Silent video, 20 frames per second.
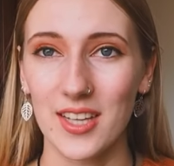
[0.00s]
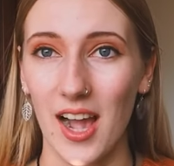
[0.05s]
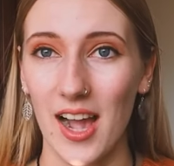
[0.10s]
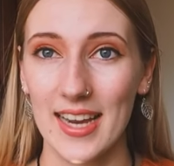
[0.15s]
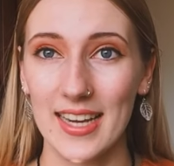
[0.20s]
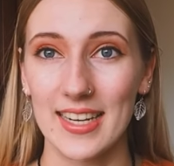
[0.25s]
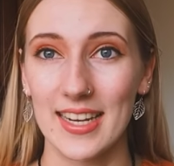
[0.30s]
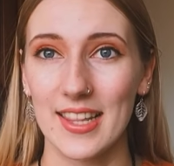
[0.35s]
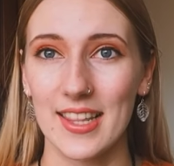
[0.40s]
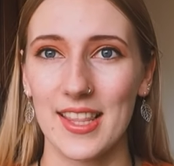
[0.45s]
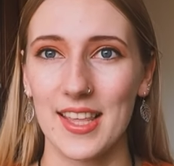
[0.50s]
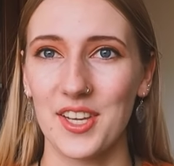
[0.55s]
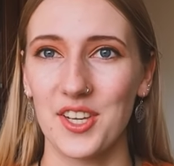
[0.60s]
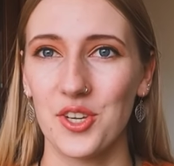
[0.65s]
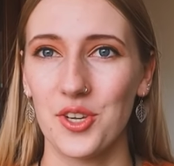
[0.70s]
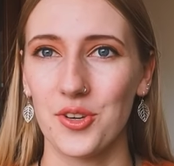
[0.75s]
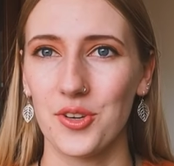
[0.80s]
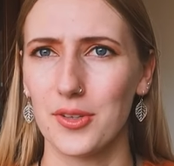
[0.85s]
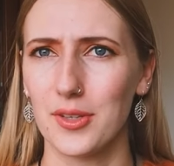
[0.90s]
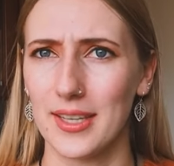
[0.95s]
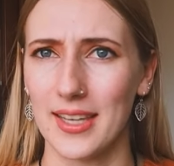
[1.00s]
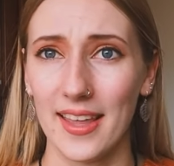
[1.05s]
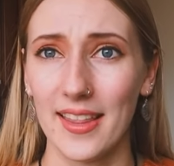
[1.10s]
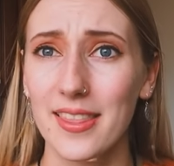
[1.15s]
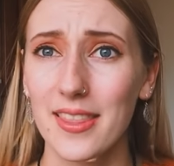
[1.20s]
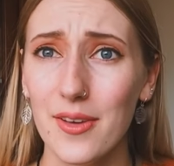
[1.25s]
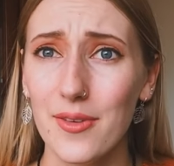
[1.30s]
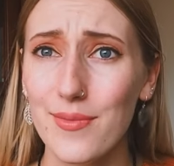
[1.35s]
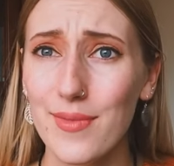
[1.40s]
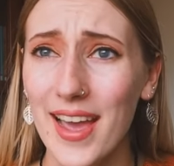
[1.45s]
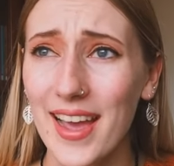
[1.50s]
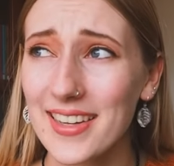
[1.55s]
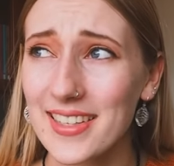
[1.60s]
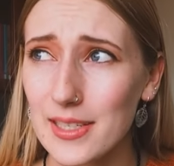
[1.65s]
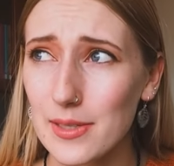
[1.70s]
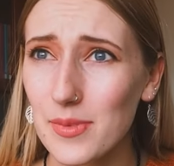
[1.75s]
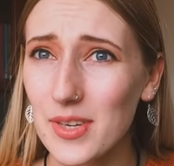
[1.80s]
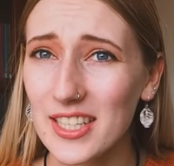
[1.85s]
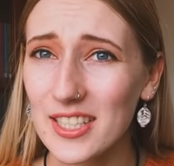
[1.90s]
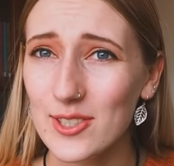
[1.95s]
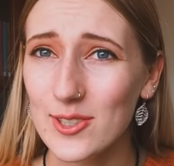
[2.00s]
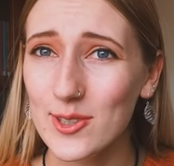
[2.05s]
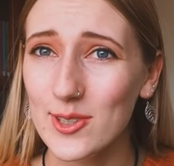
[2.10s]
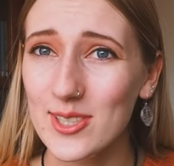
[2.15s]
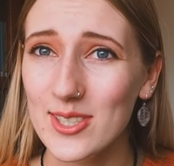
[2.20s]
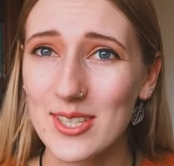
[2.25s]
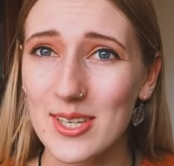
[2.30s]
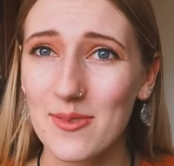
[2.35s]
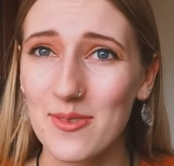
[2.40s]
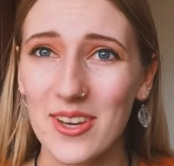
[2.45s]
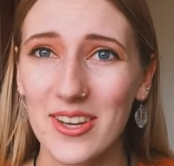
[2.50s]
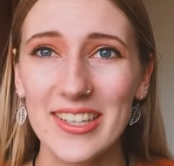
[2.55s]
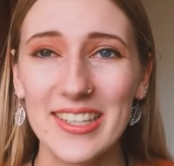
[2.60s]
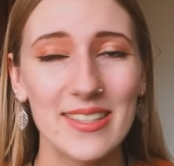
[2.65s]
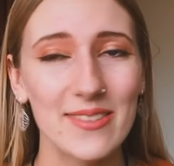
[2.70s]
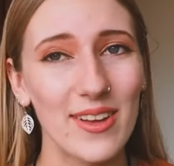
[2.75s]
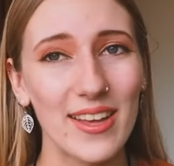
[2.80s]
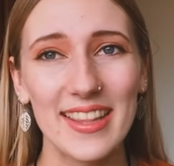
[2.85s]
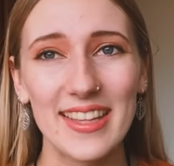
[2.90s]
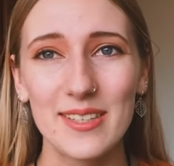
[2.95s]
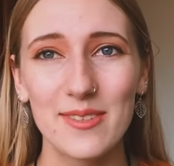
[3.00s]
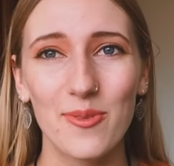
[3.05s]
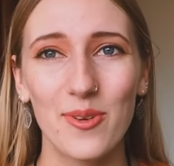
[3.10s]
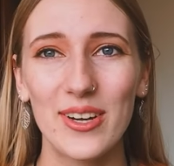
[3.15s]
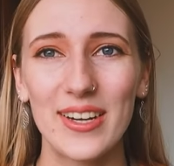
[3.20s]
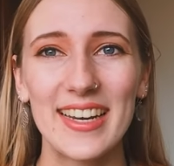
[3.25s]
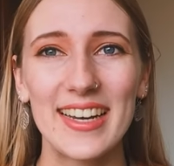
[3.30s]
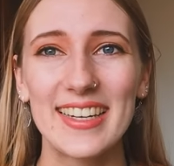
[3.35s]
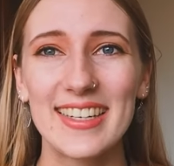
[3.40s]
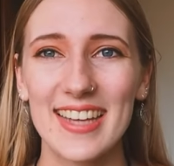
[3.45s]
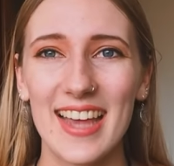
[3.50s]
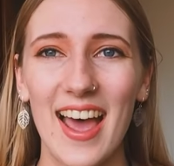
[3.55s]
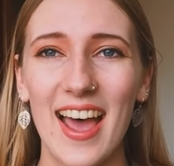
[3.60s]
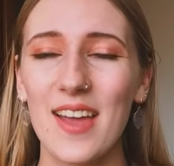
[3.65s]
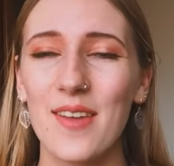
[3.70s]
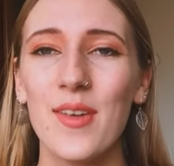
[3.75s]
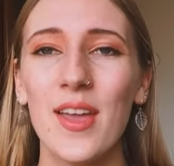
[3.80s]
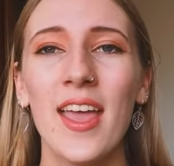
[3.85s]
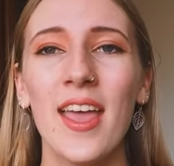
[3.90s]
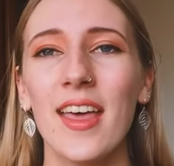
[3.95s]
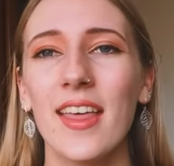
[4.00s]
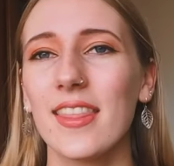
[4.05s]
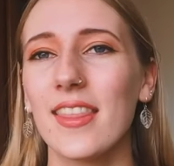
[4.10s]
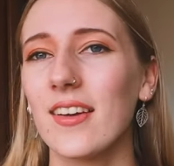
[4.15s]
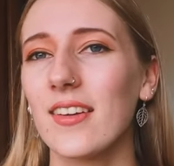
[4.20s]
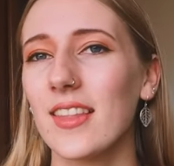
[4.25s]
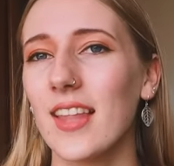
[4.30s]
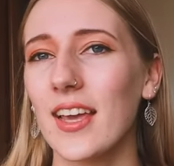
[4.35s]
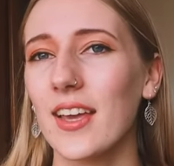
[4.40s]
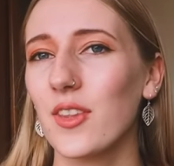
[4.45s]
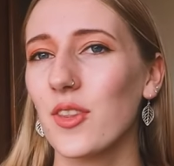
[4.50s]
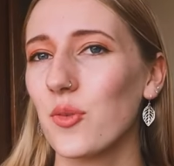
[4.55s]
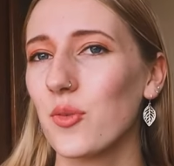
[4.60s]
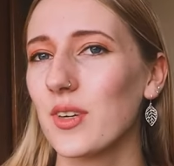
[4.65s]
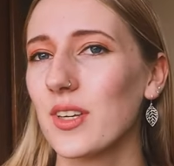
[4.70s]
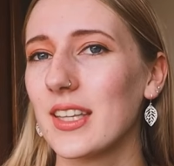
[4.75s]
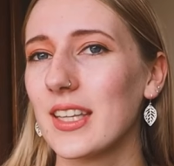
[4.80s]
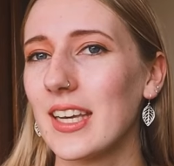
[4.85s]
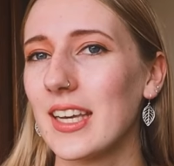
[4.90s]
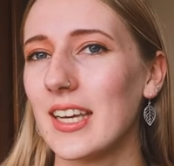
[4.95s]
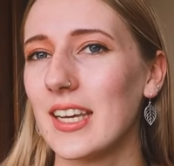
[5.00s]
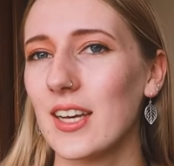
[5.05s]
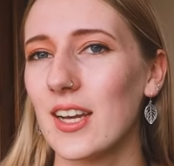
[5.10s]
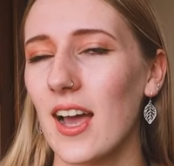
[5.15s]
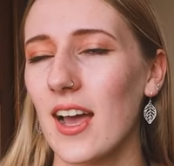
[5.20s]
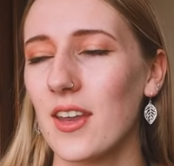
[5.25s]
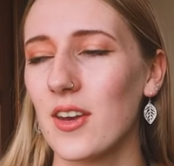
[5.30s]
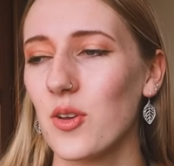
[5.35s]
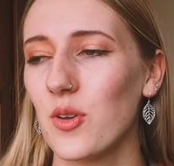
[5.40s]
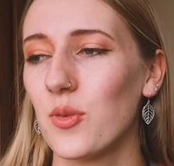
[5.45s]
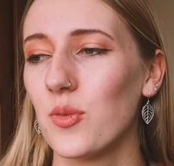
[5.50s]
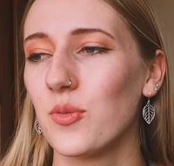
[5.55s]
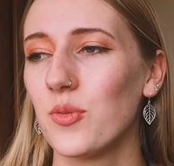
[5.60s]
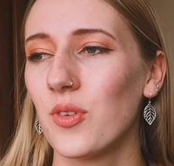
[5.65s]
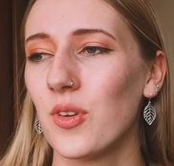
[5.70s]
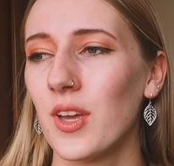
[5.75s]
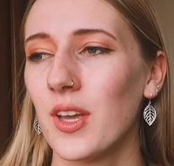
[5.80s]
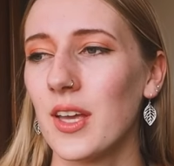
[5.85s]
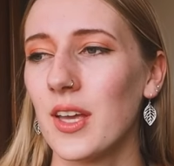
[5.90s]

I didn't think you could get them at Dymocks stores, to be honest, by this point in time. They're like the really kind of